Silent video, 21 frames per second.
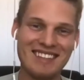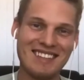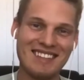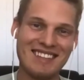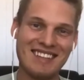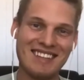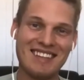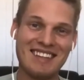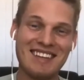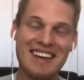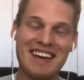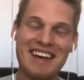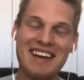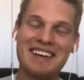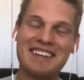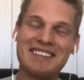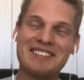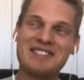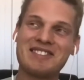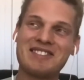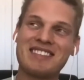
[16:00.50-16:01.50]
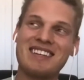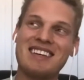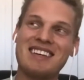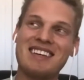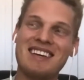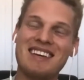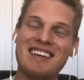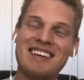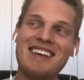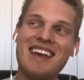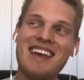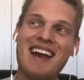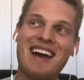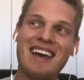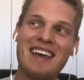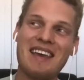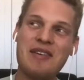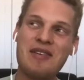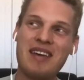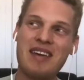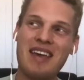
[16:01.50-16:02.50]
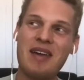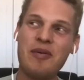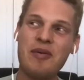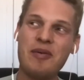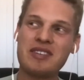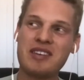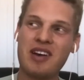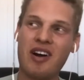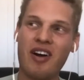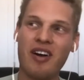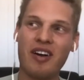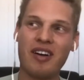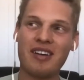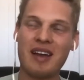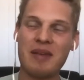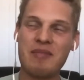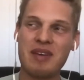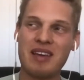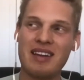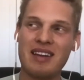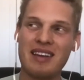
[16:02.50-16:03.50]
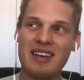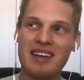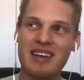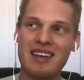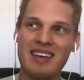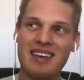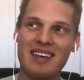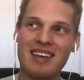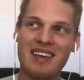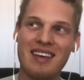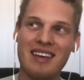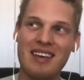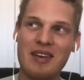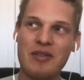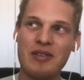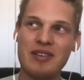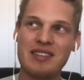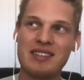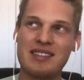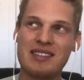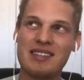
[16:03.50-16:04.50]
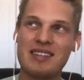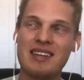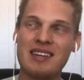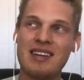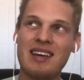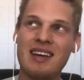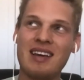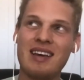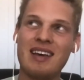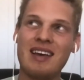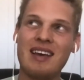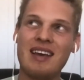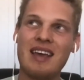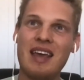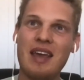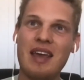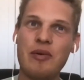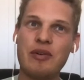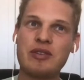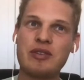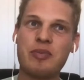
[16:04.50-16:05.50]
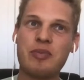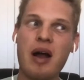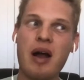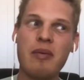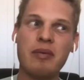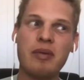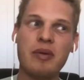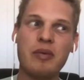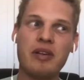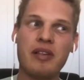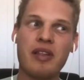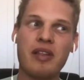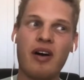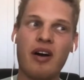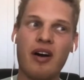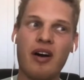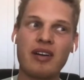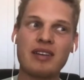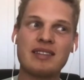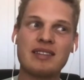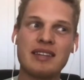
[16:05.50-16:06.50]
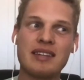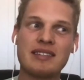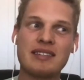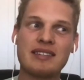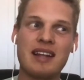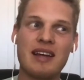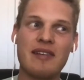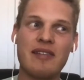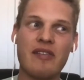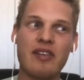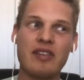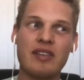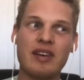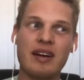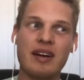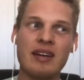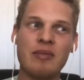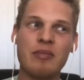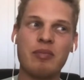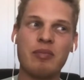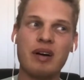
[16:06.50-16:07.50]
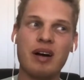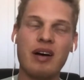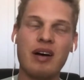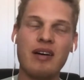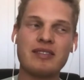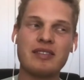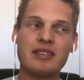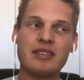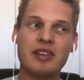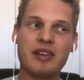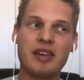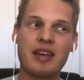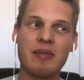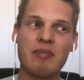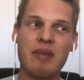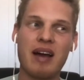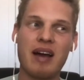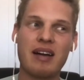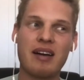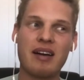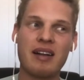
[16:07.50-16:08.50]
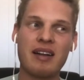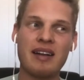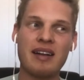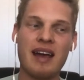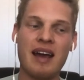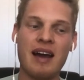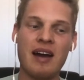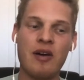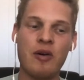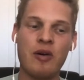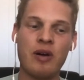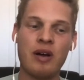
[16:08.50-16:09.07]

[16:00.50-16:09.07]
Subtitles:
Yeah. Yeah. It was hard. I mean, it was probably one of the hardest things that I've ever done, but also looking back on it now,